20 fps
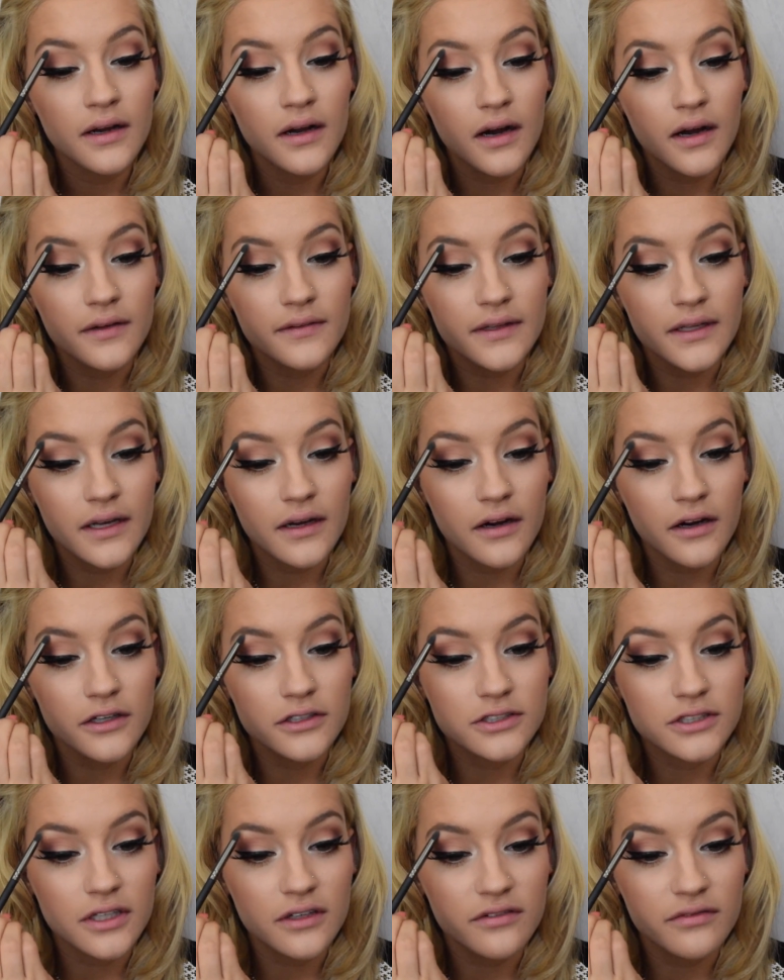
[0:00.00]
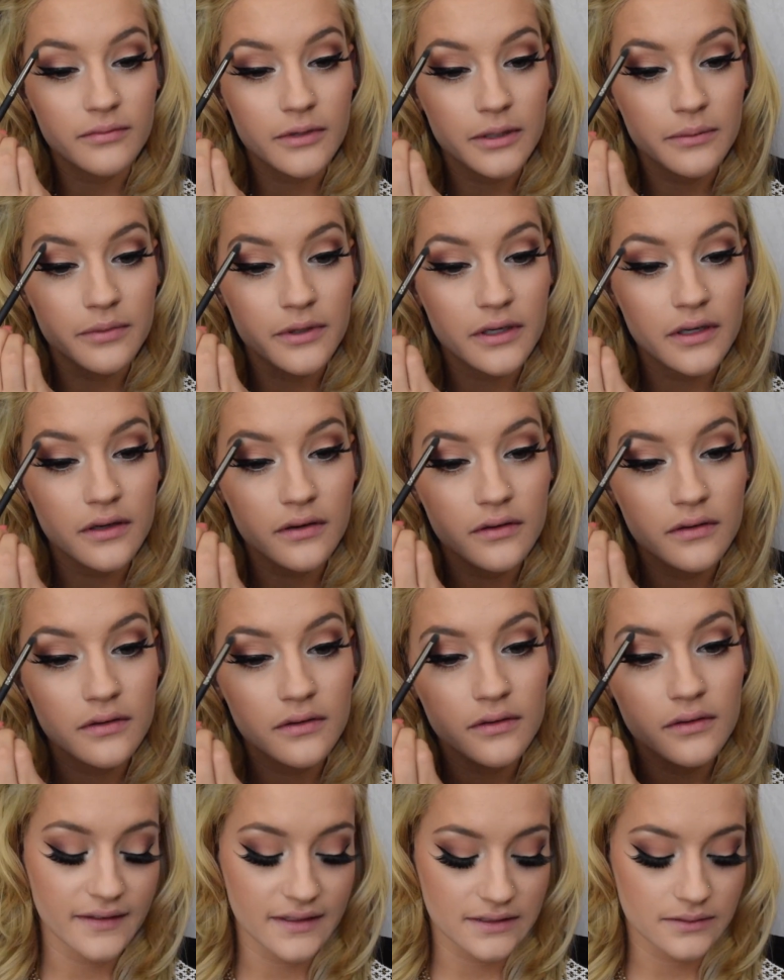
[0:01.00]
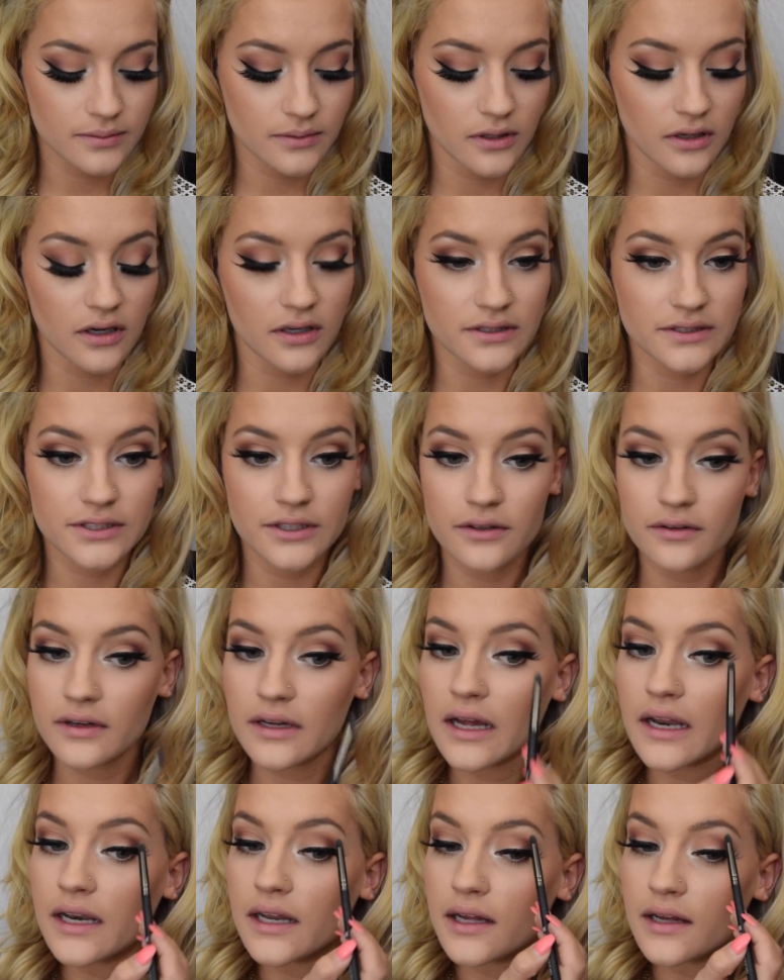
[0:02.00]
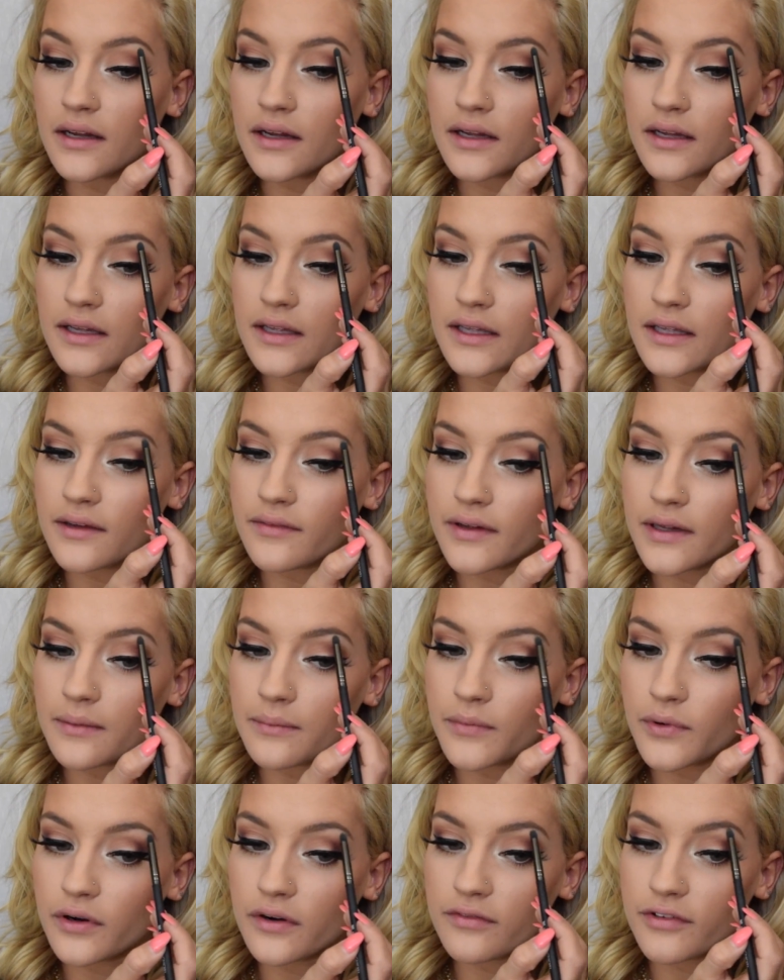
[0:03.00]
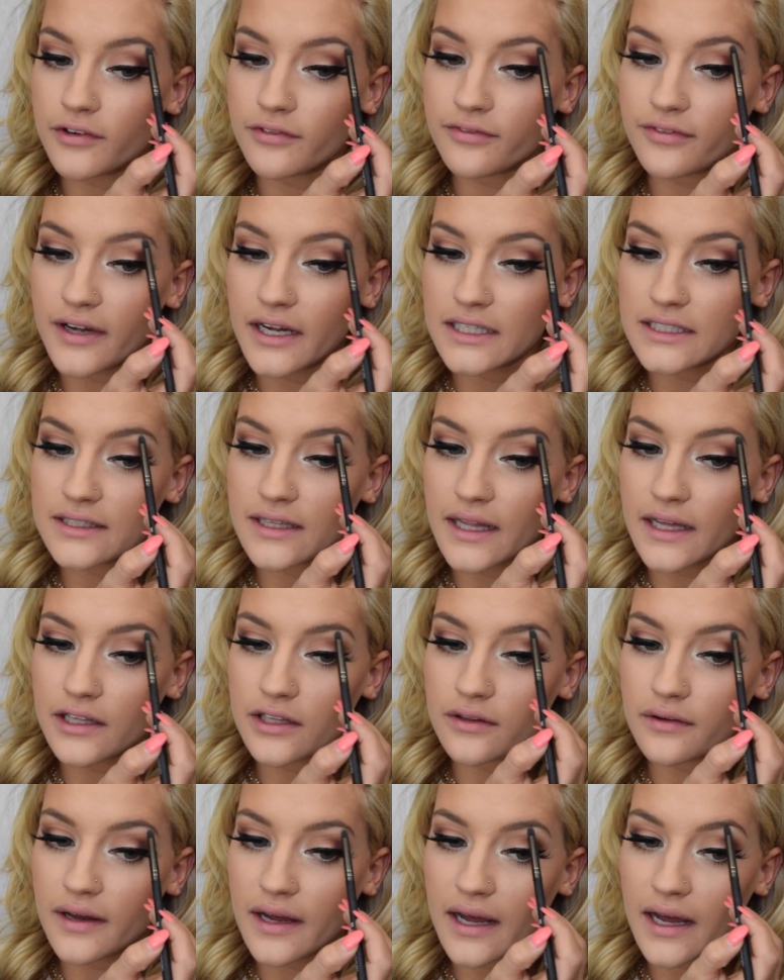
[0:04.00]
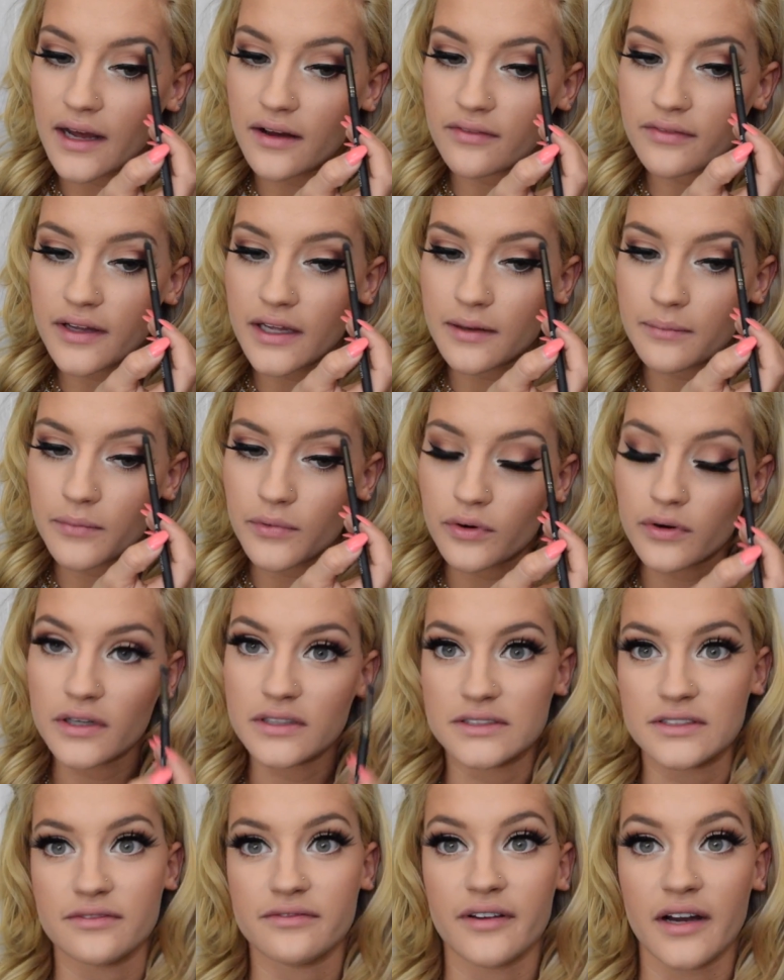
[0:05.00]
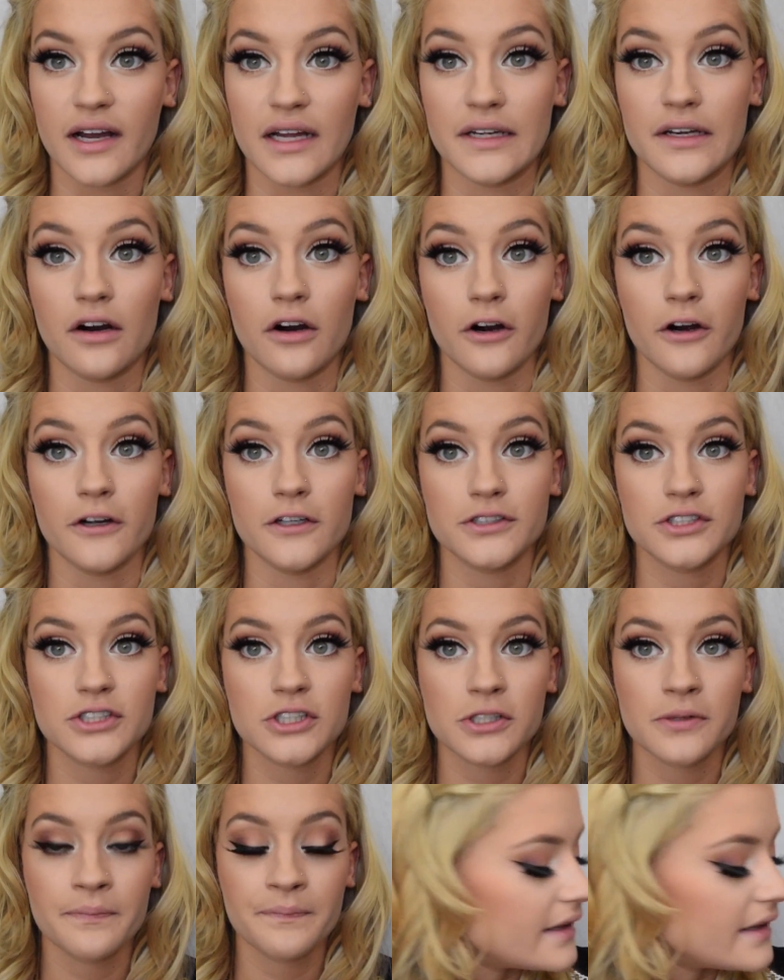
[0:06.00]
the arch of my brow. This will also kind of give it more of an effect that you have a more defined arch.